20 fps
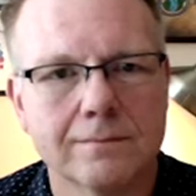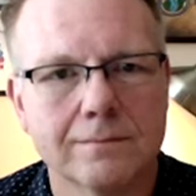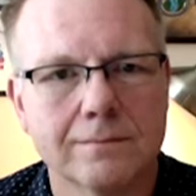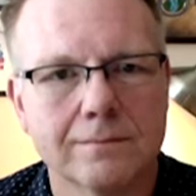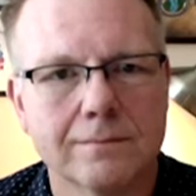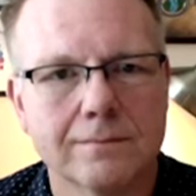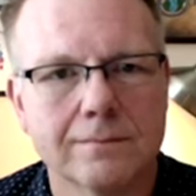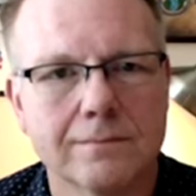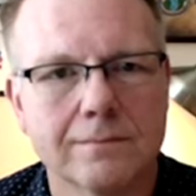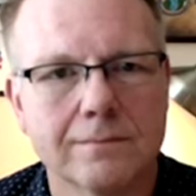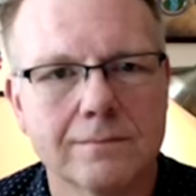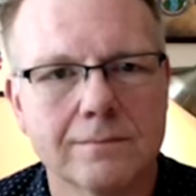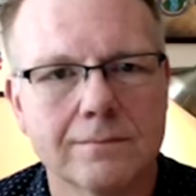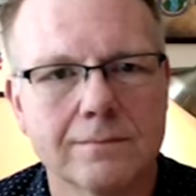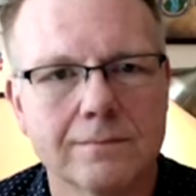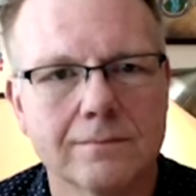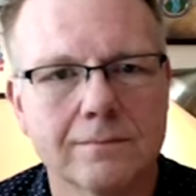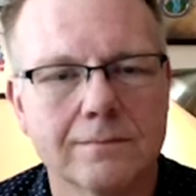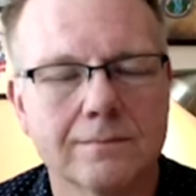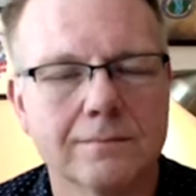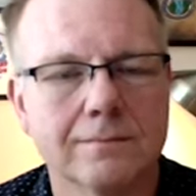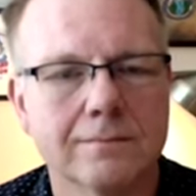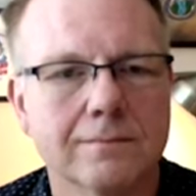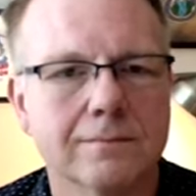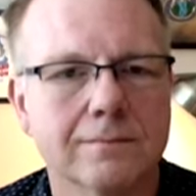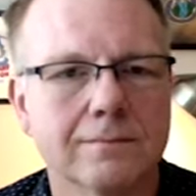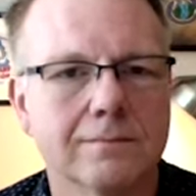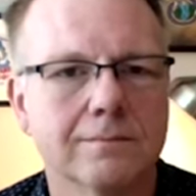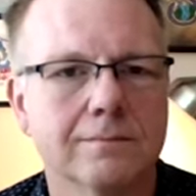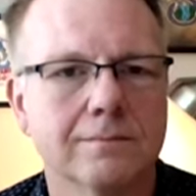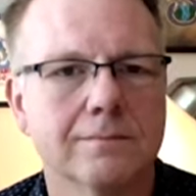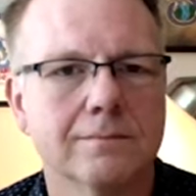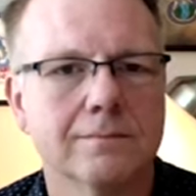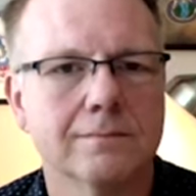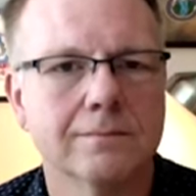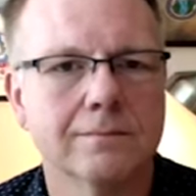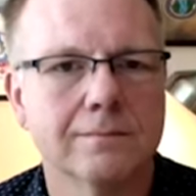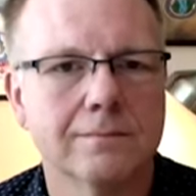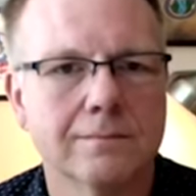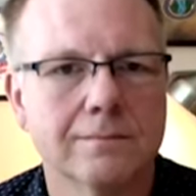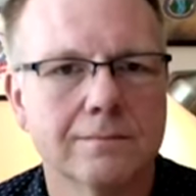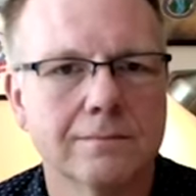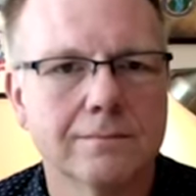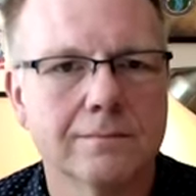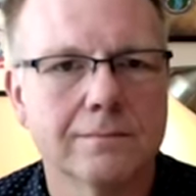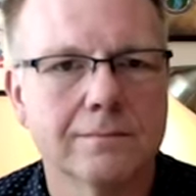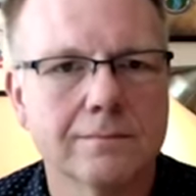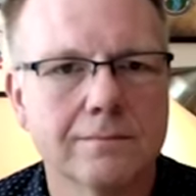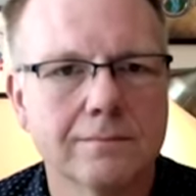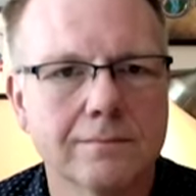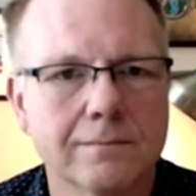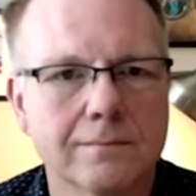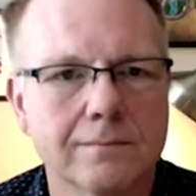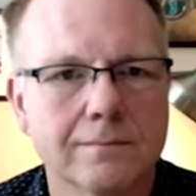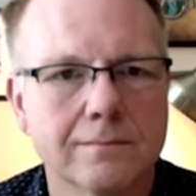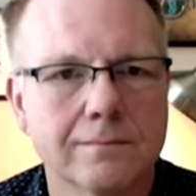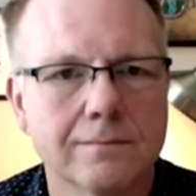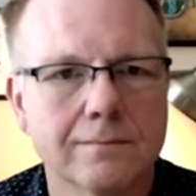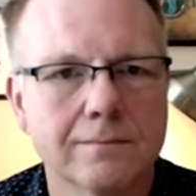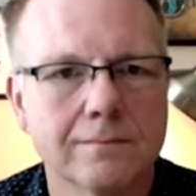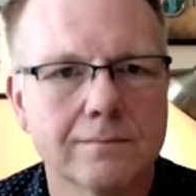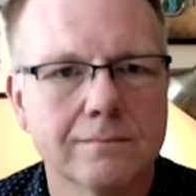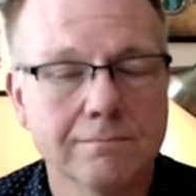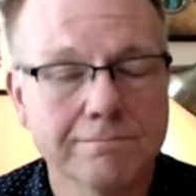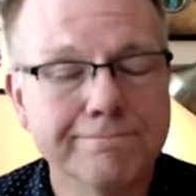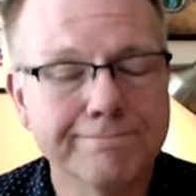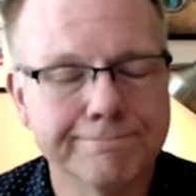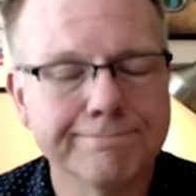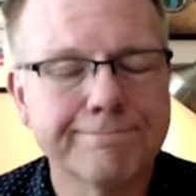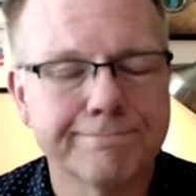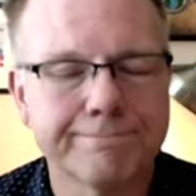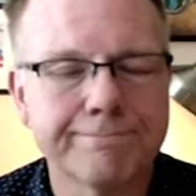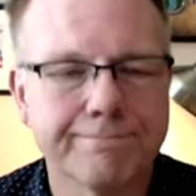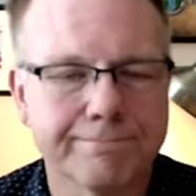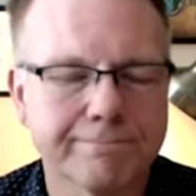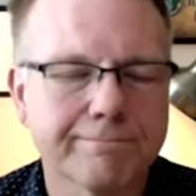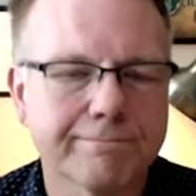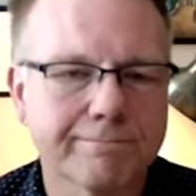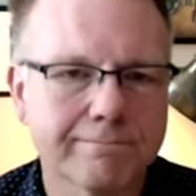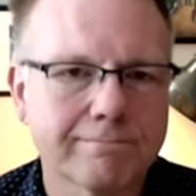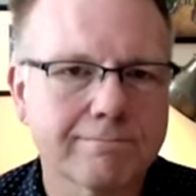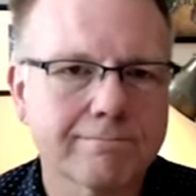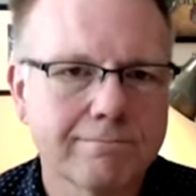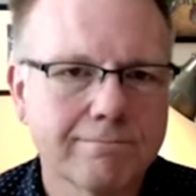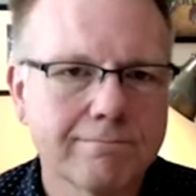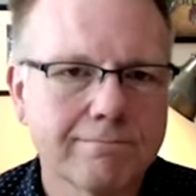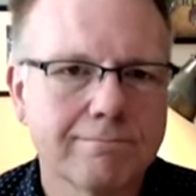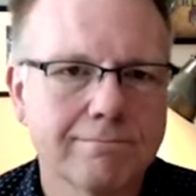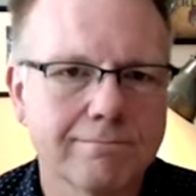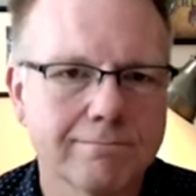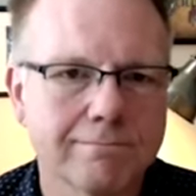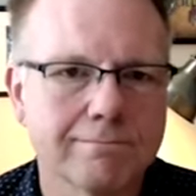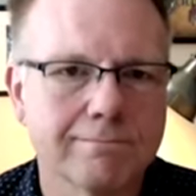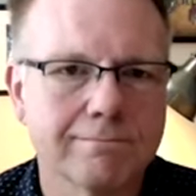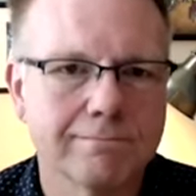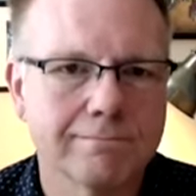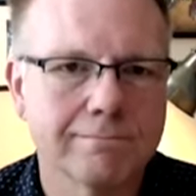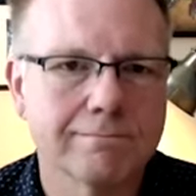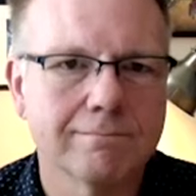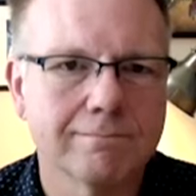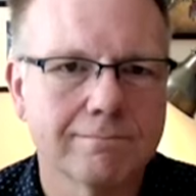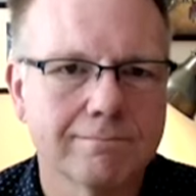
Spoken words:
[no speech]